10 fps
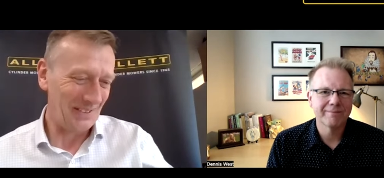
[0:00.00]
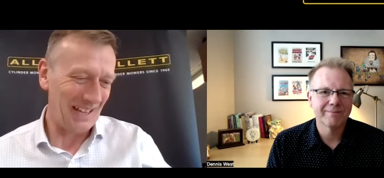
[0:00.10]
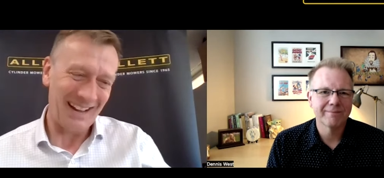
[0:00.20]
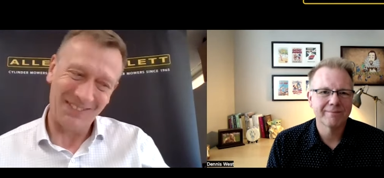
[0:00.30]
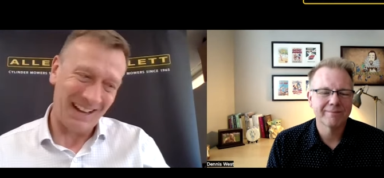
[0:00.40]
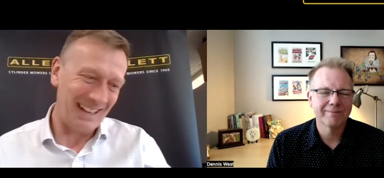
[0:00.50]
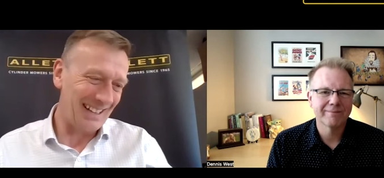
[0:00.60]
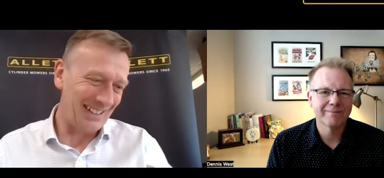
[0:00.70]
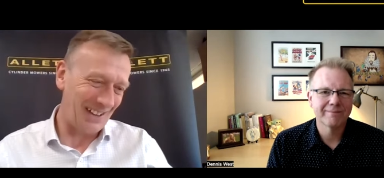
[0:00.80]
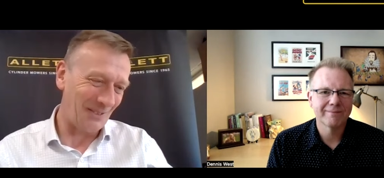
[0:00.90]
Speaker 1: yeah, that,
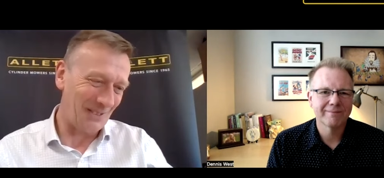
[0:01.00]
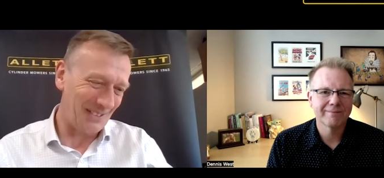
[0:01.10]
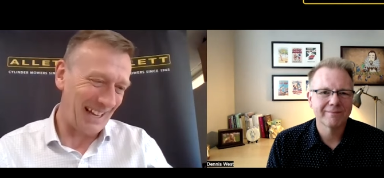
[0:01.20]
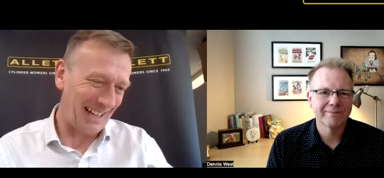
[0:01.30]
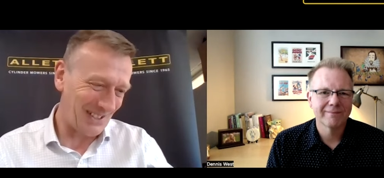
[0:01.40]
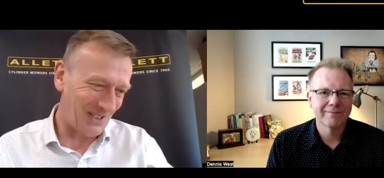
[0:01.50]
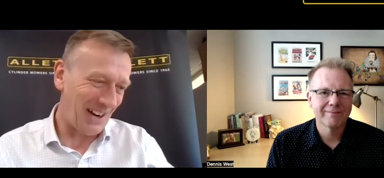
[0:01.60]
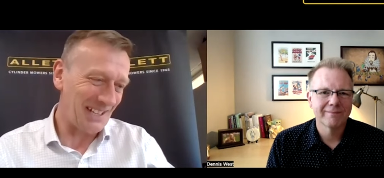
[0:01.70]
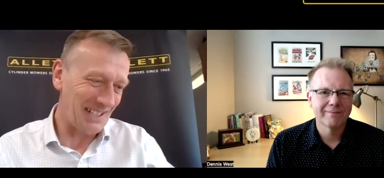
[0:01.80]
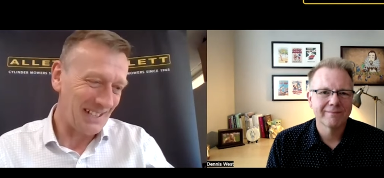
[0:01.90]
that, so that's
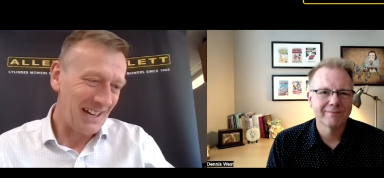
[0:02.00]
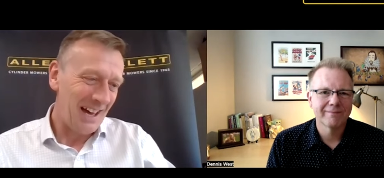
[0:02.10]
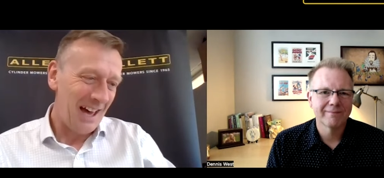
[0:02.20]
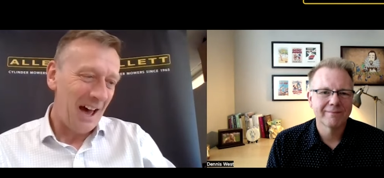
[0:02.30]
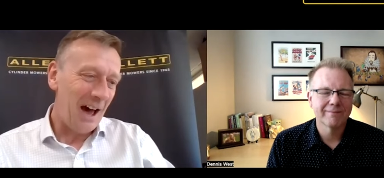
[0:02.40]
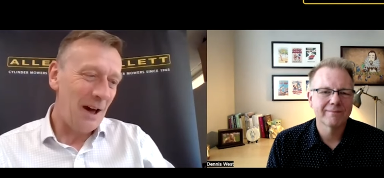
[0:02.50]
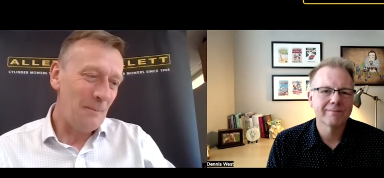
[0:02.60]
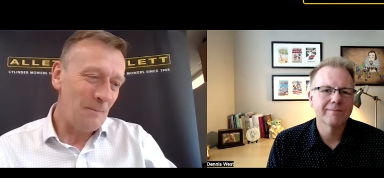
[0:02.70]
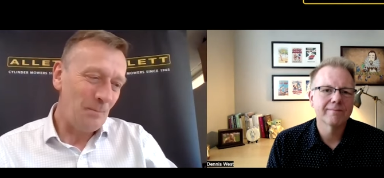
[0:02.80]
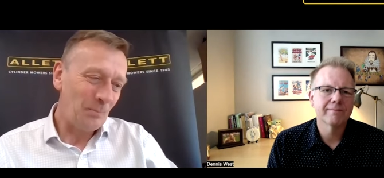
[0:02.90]
great.
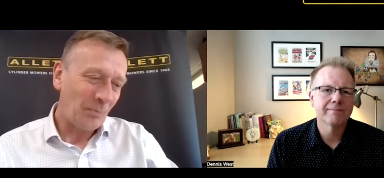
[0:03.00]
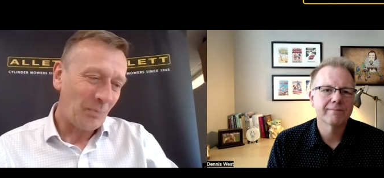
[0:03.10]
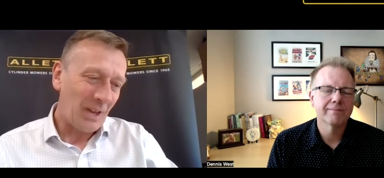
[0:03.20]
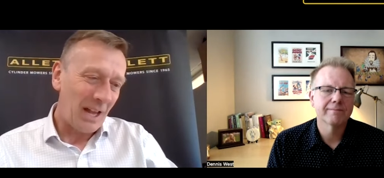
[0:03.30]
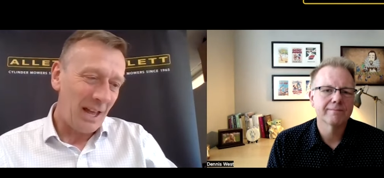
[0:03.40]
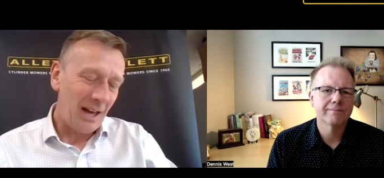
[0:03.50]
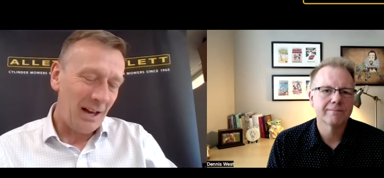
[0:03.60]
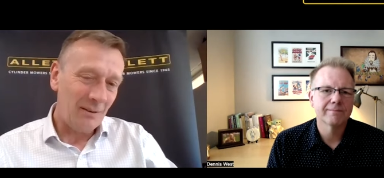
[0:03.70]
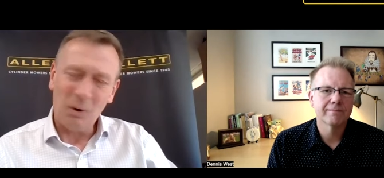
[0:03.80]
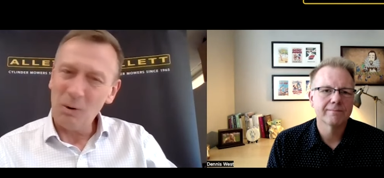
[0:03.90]
Um,
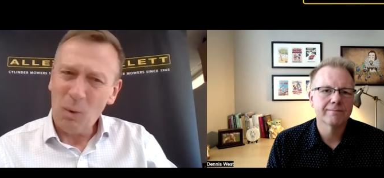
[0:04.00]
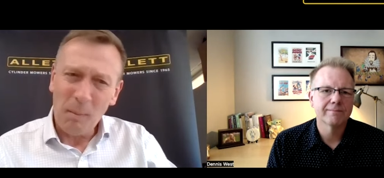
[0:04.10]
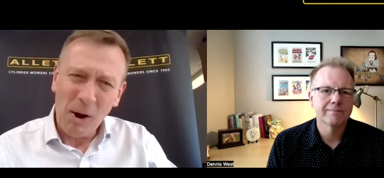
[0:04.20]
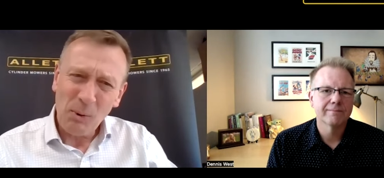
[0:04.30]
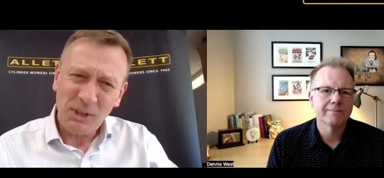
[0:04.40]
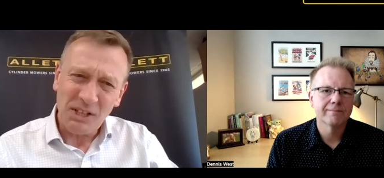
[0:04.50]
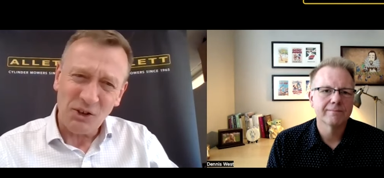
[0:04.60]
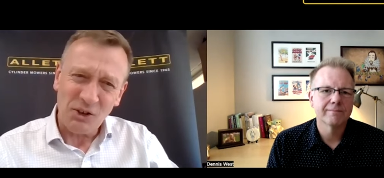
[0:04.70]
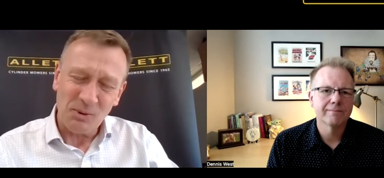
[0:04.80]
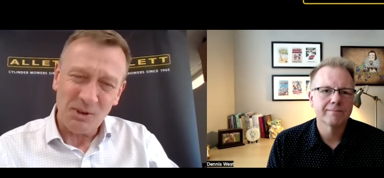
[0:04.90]
what what mower did
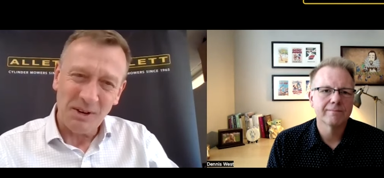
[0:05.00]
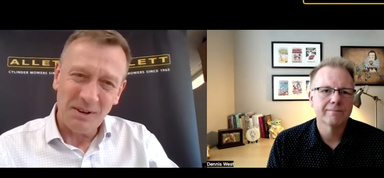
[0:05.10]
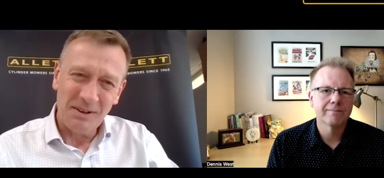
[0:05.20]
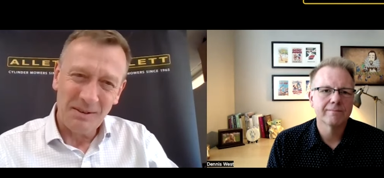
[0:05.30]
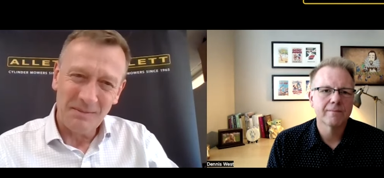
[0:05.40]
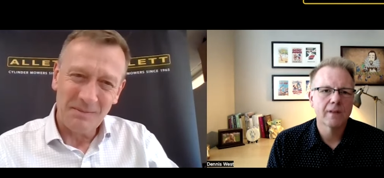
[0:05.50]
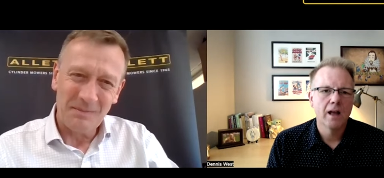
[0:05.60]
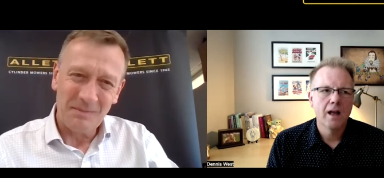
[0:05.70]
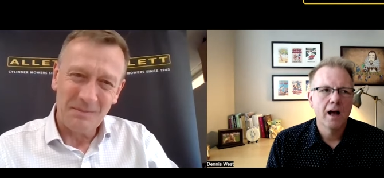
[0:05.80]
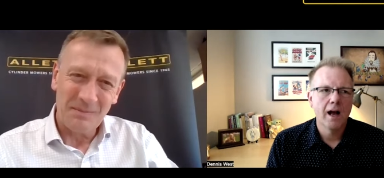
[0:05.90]
you use?
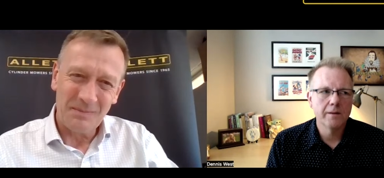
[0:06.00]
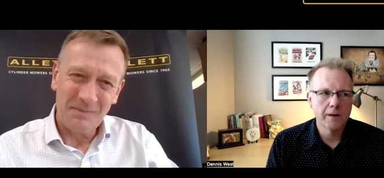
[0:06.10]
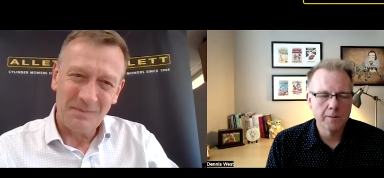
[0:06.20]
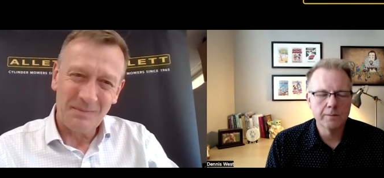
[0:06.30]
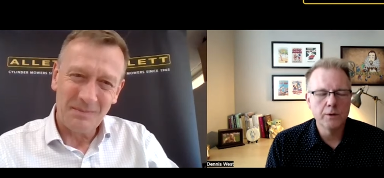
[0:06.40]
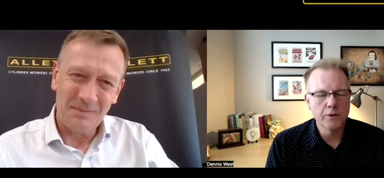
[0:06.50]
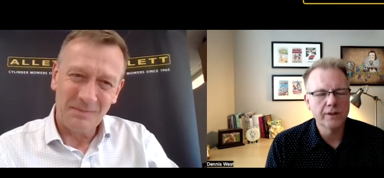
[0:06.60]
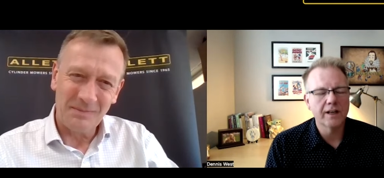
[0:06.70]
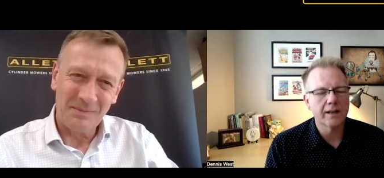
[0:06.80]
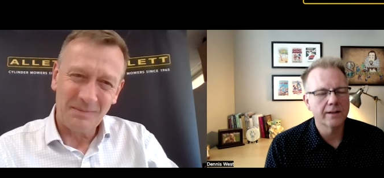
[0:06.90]
Speaker 2: I, am
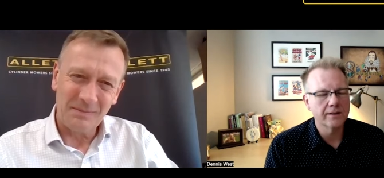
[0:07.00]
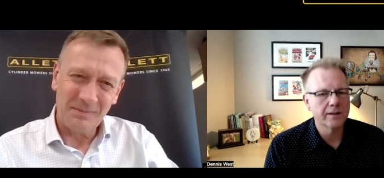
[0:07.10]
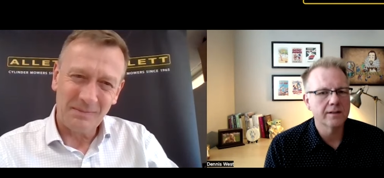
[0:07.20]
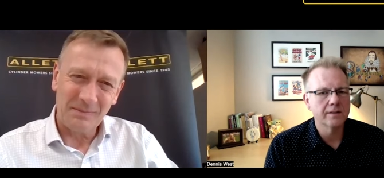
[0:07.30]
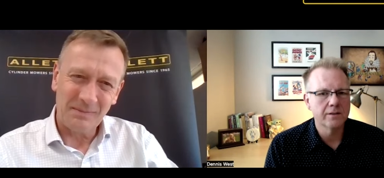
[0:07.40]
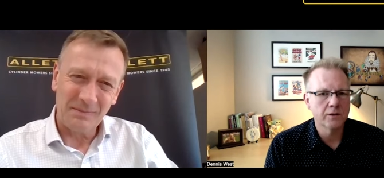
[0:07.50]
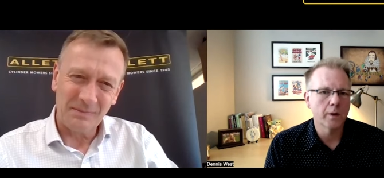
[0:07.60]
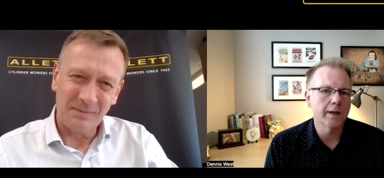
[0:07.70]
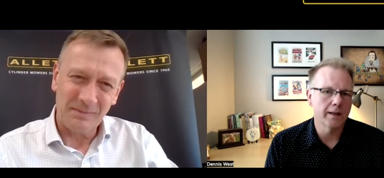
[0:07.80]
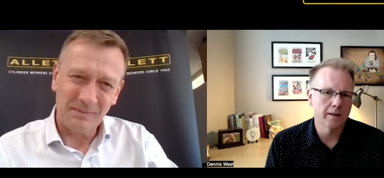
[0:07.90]
using a Kensington
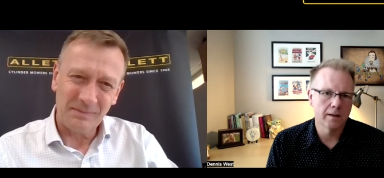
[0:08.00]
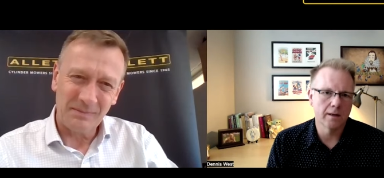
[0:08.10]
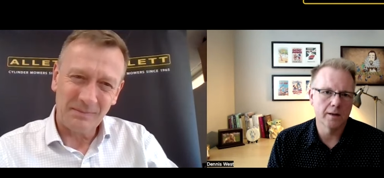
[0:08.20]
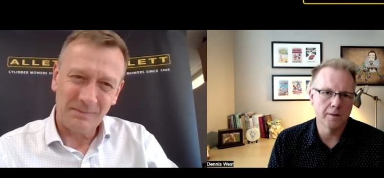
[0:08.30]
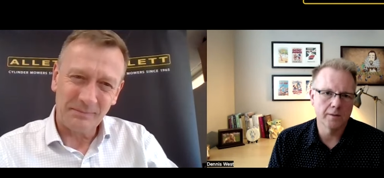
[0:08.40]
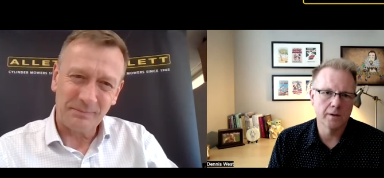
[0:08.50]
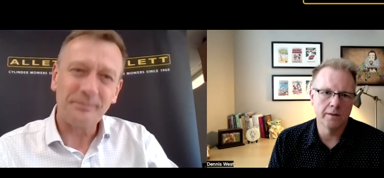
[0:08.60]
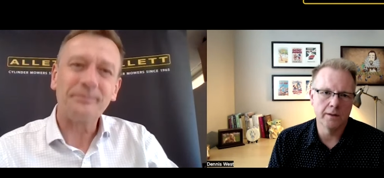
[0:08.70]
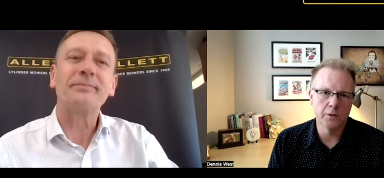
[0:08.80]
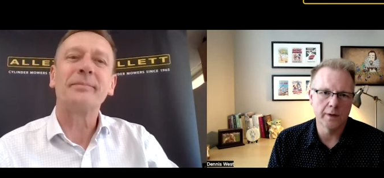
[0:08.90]
20, uh,
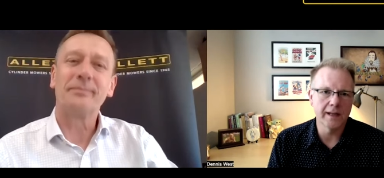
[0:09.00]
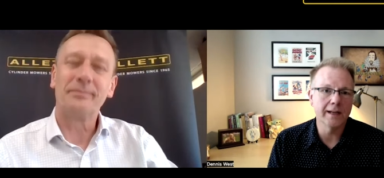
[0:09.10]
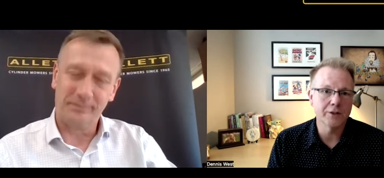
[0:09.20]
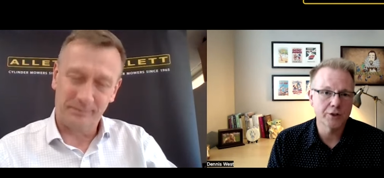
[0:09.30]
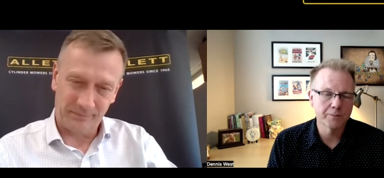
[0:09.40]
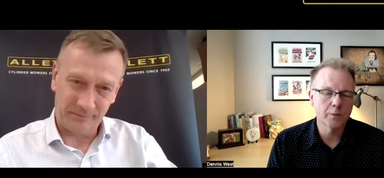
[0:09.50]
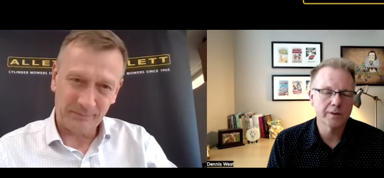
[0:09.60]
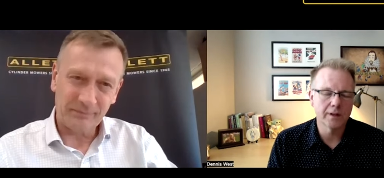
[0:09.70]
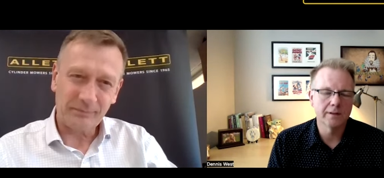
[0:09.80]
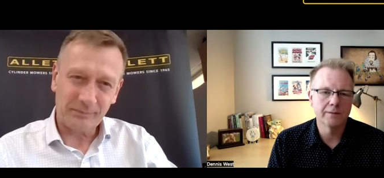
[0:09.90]
the 20H with
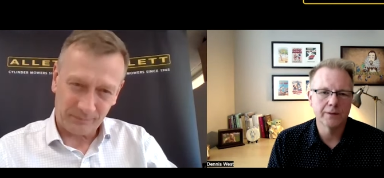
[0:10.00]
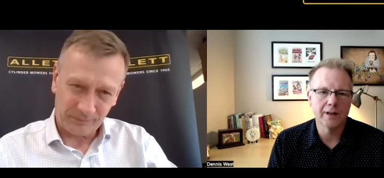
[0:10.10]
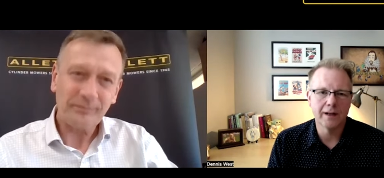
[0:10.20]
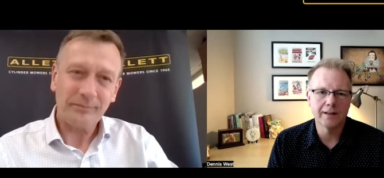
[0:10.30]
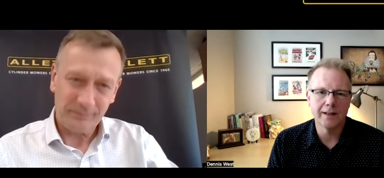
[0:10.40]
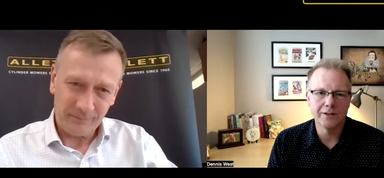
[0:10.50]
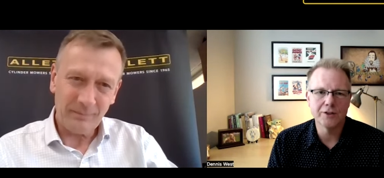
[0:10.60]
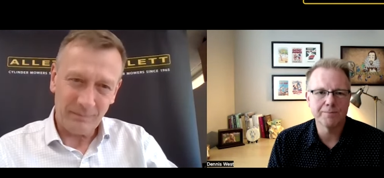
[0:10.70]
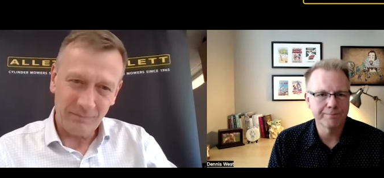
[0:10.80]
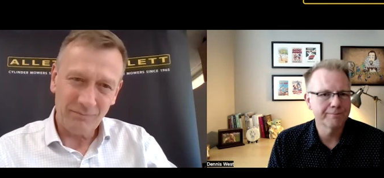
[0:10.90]
the with the Honda
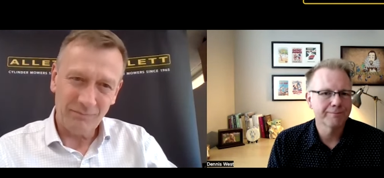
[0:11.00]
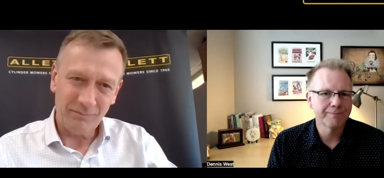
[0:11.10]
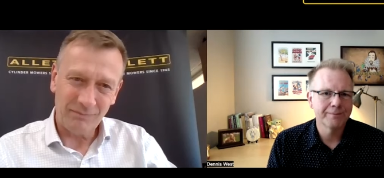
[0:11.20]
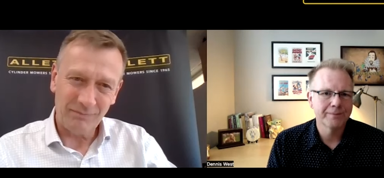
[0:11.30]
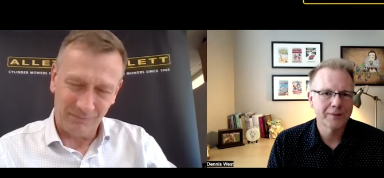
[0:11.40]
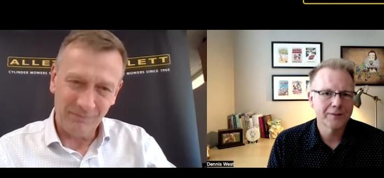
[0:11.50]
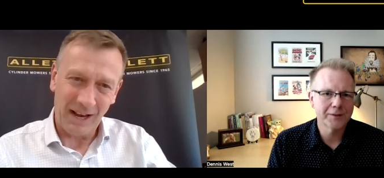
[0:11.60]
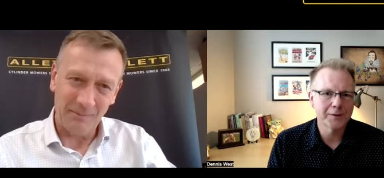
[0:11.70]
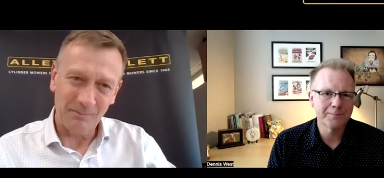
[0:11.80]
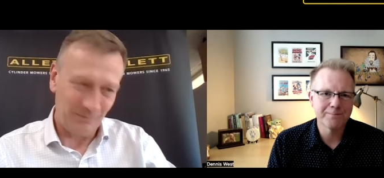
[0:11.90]
engine. Yeah, so